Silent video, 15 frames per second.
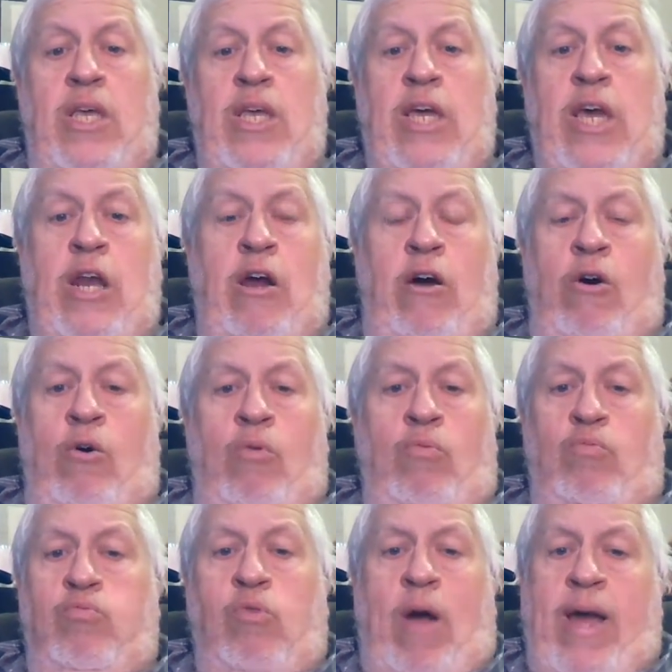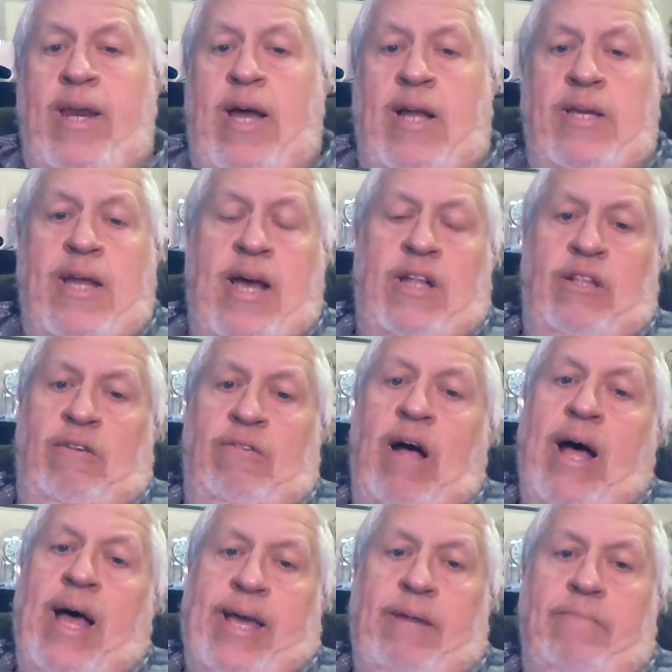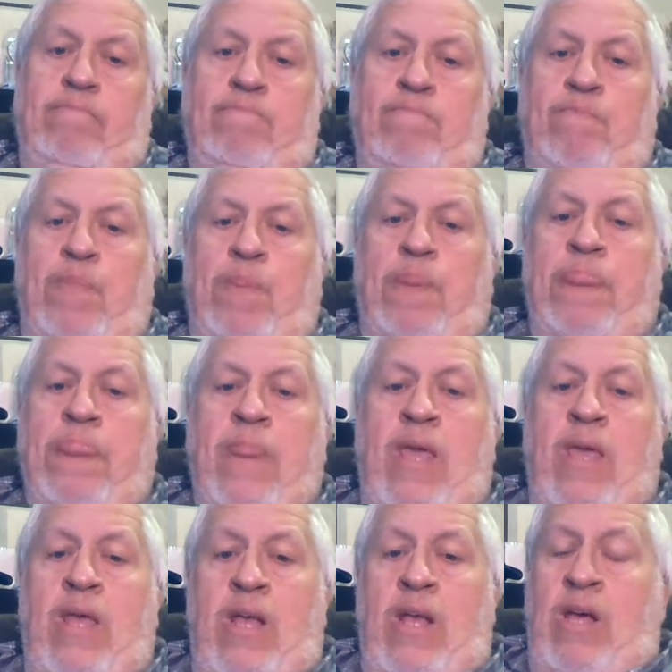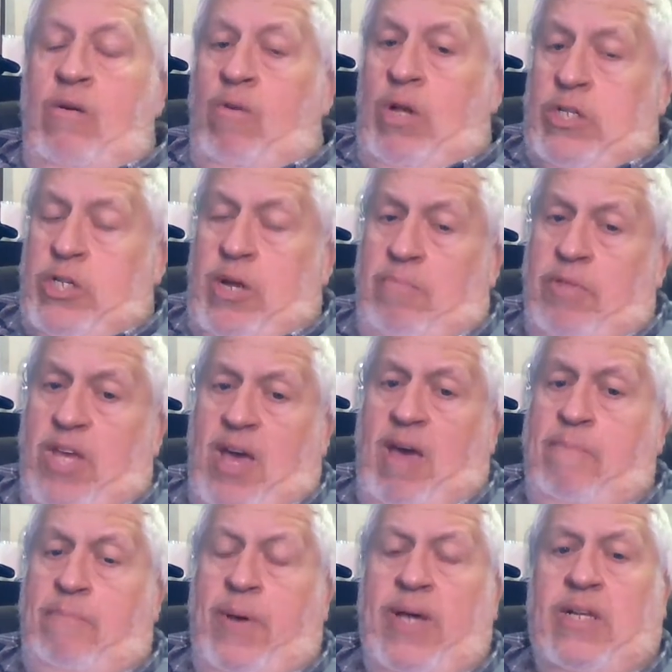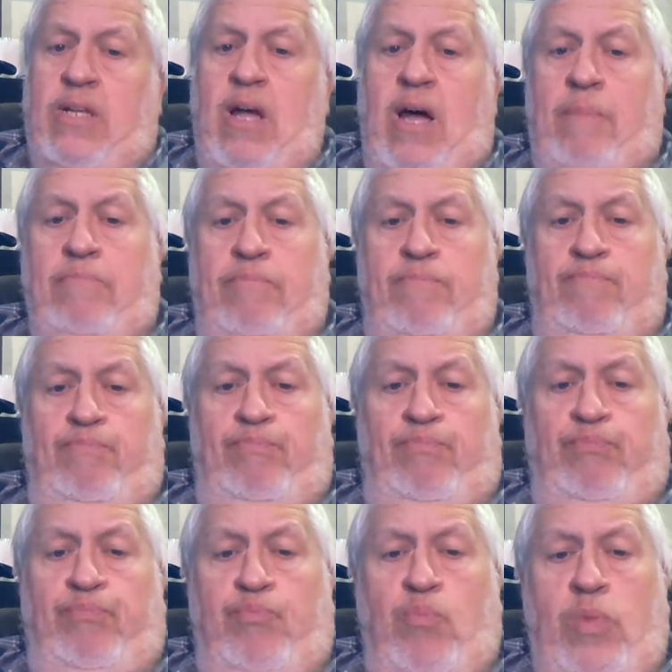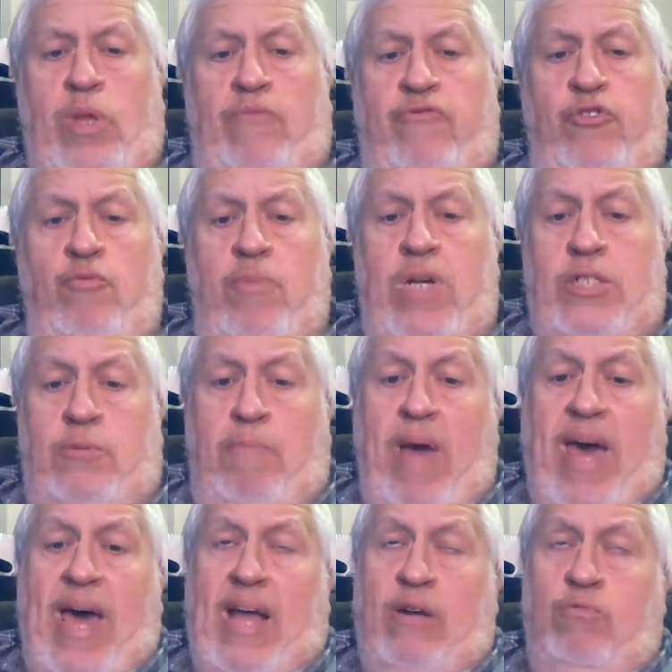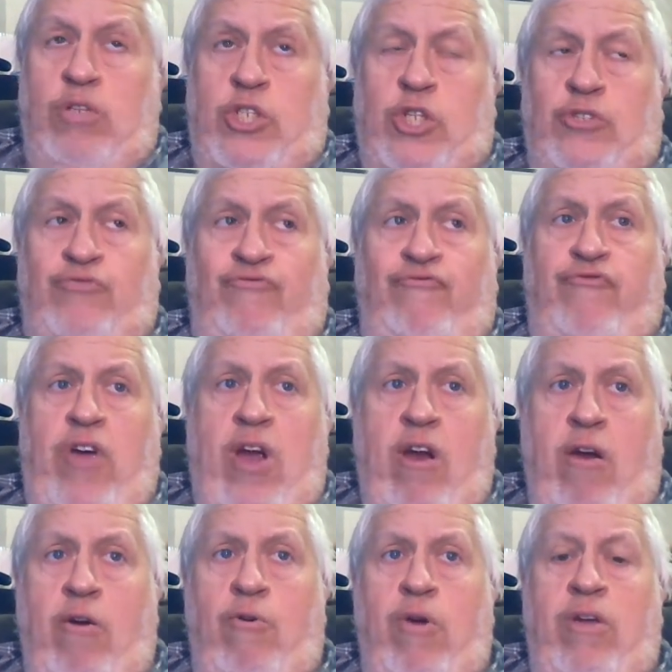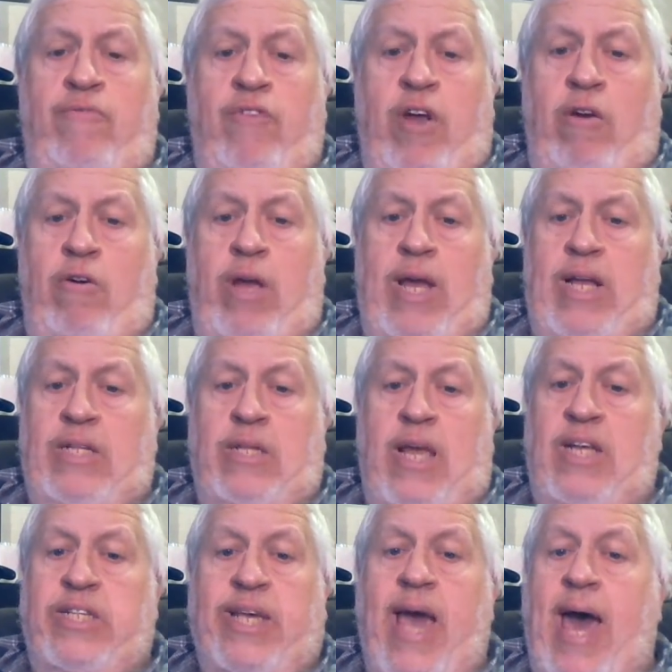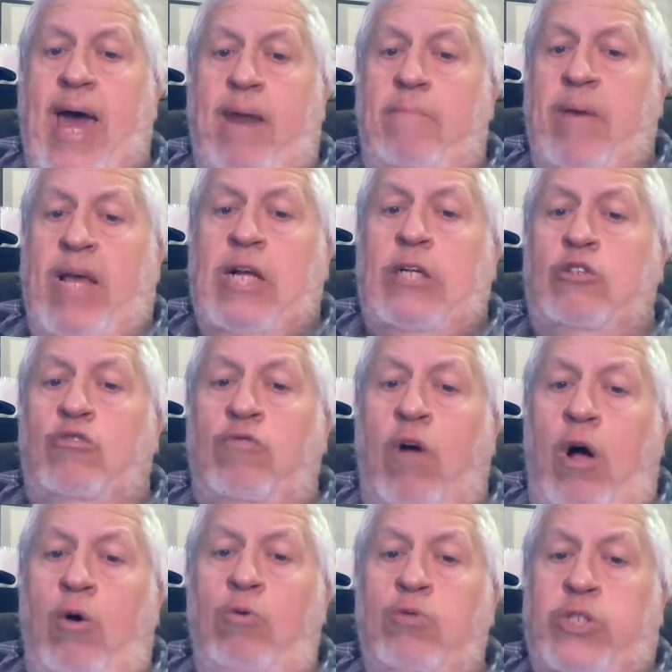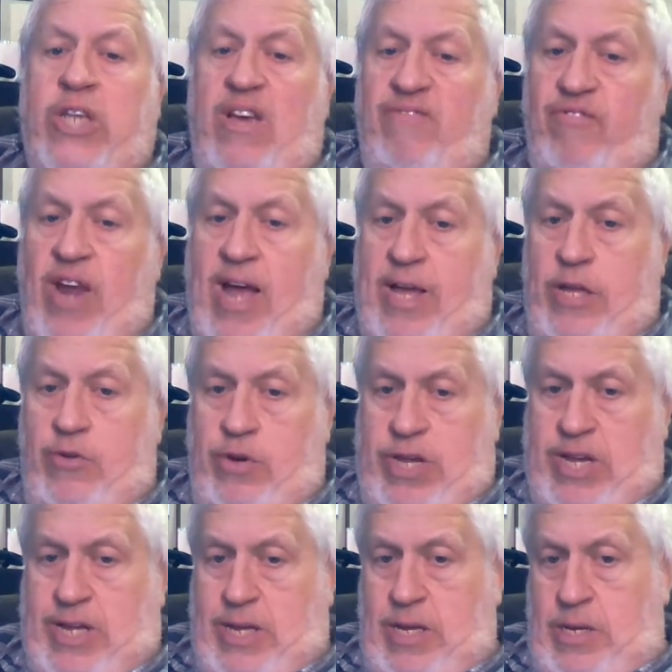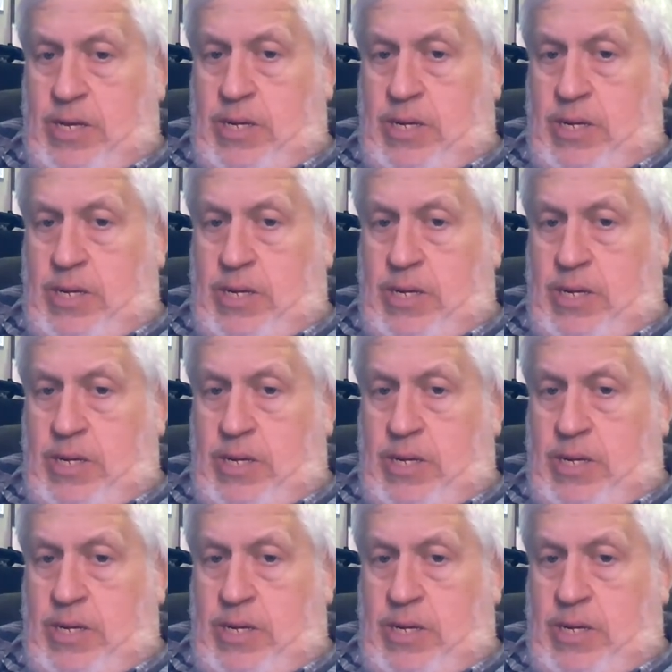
T207s, right on down the line. Well, something I picked up a few months back, which is very, very, it's got to be close, if not unique.